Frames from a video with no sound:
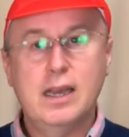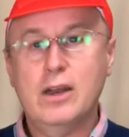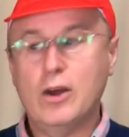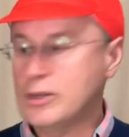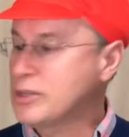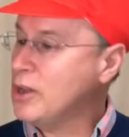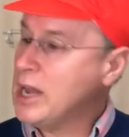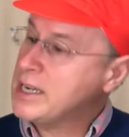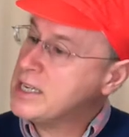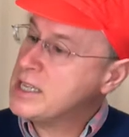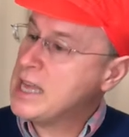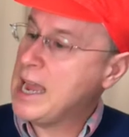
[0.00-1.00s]
Also
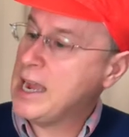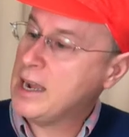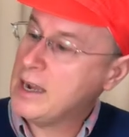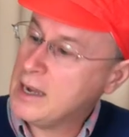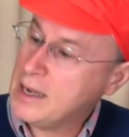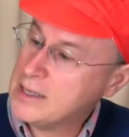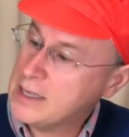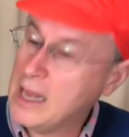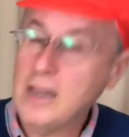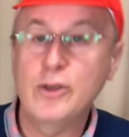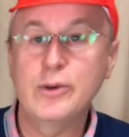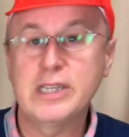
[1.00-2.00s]
like to thank
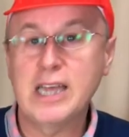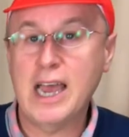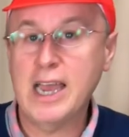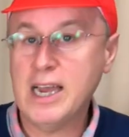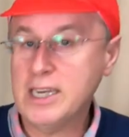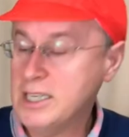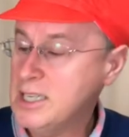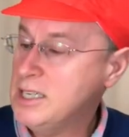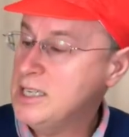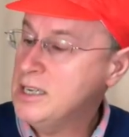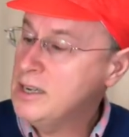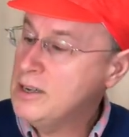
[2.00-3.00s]
San Luis
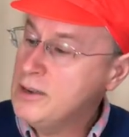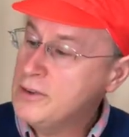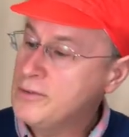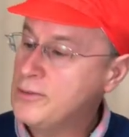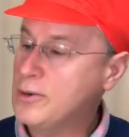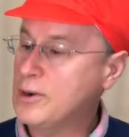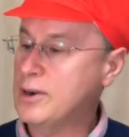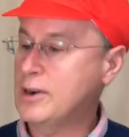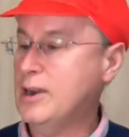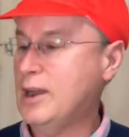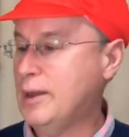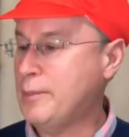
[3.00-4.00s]
Hayashi
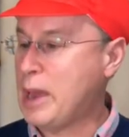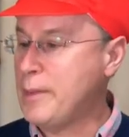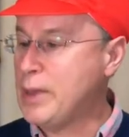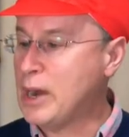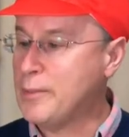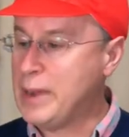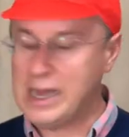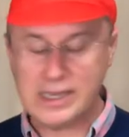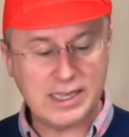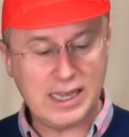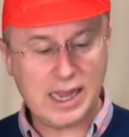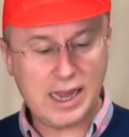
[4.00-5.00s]
for my bear
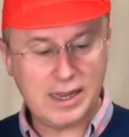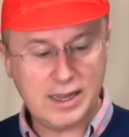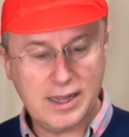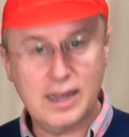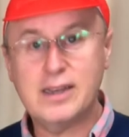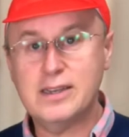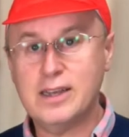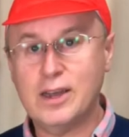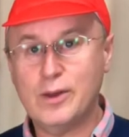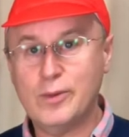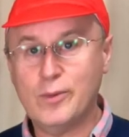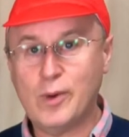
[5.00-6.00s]
mask
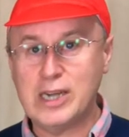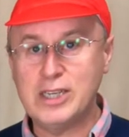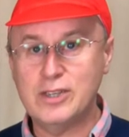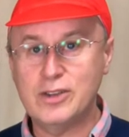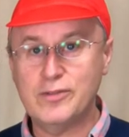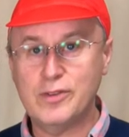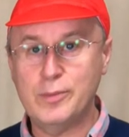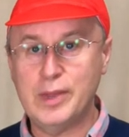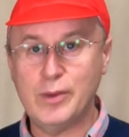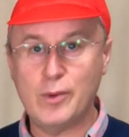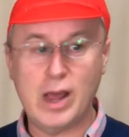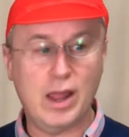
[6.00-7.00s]
that watches over
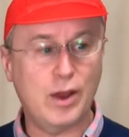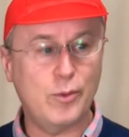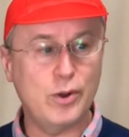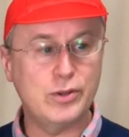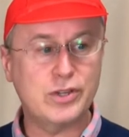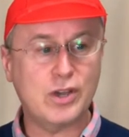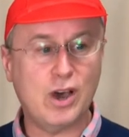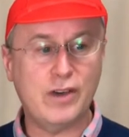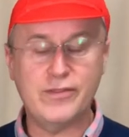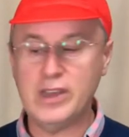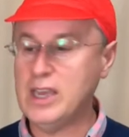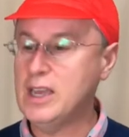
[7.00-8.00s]
me while I roast
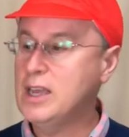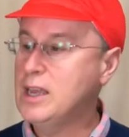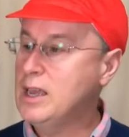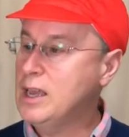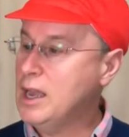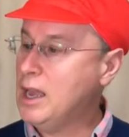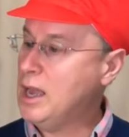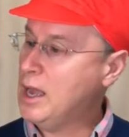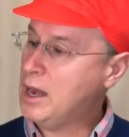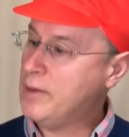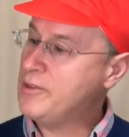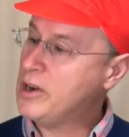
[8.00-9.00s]
coffee.
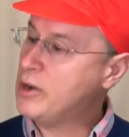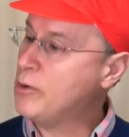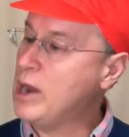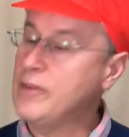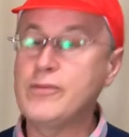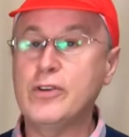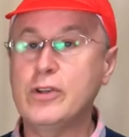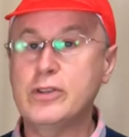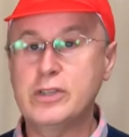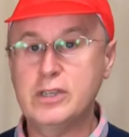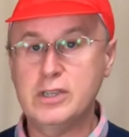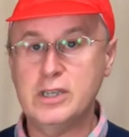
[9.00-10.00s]
And I'm very
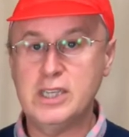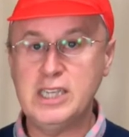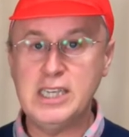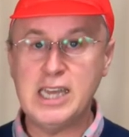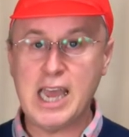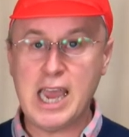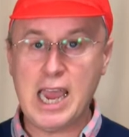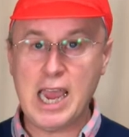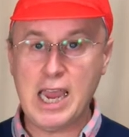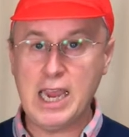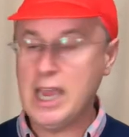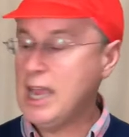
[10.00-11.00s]
grateful to Tina
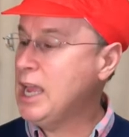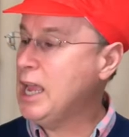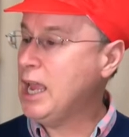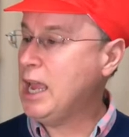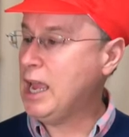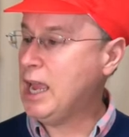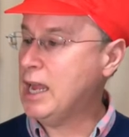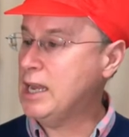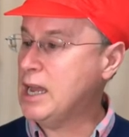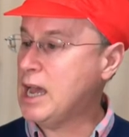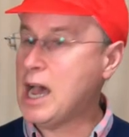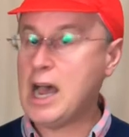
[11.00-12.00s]
A.
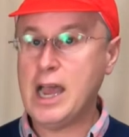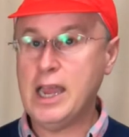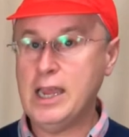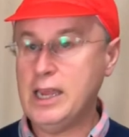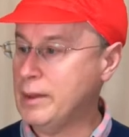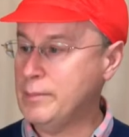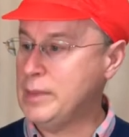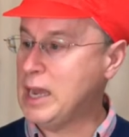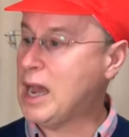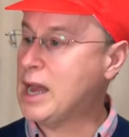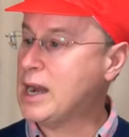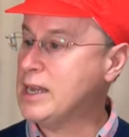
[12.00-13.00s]
and I,
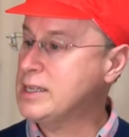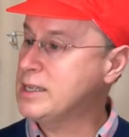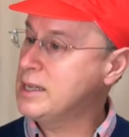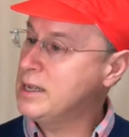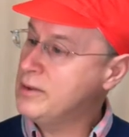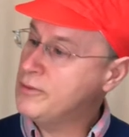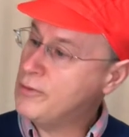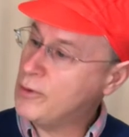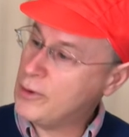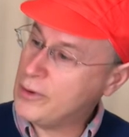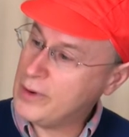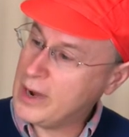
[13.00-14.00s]
Miyahara,
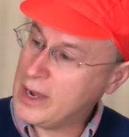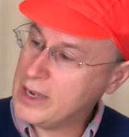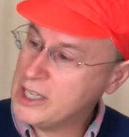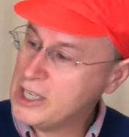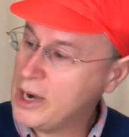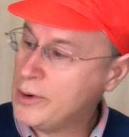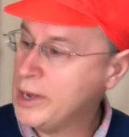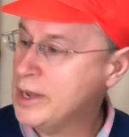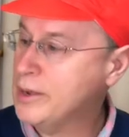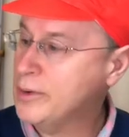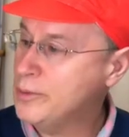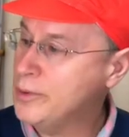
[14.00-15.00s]
for
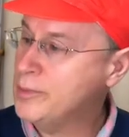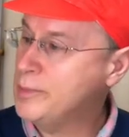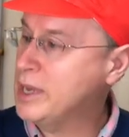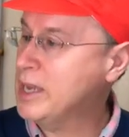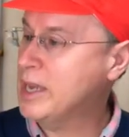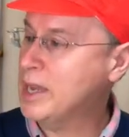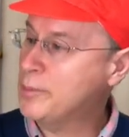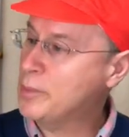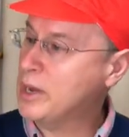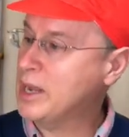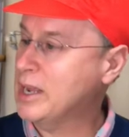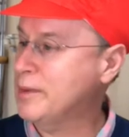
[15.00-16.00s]
sharing with me and
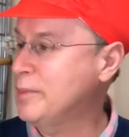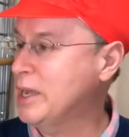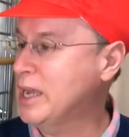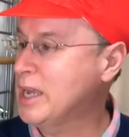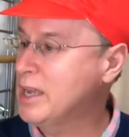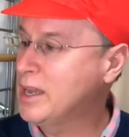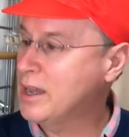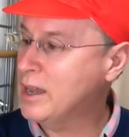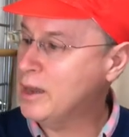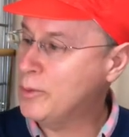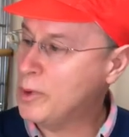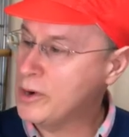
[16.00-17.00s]
bringing me
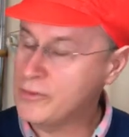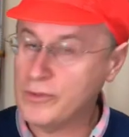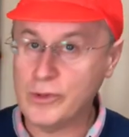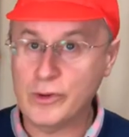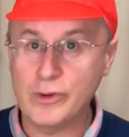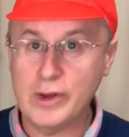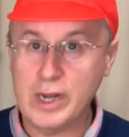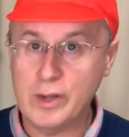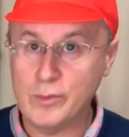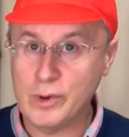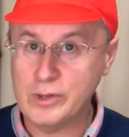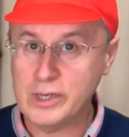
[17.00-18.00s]
wonderful
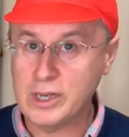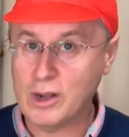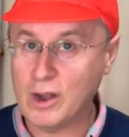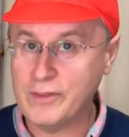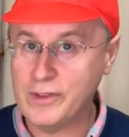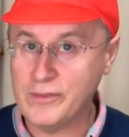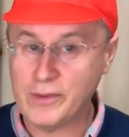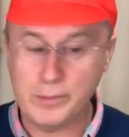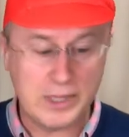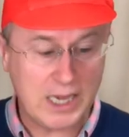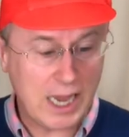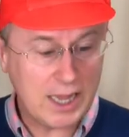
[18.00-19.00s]
green roasted coffee
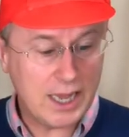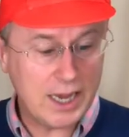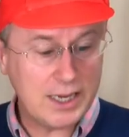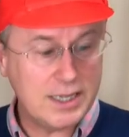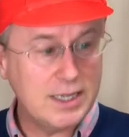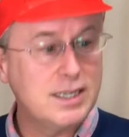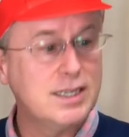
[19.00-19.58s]
from Thailand.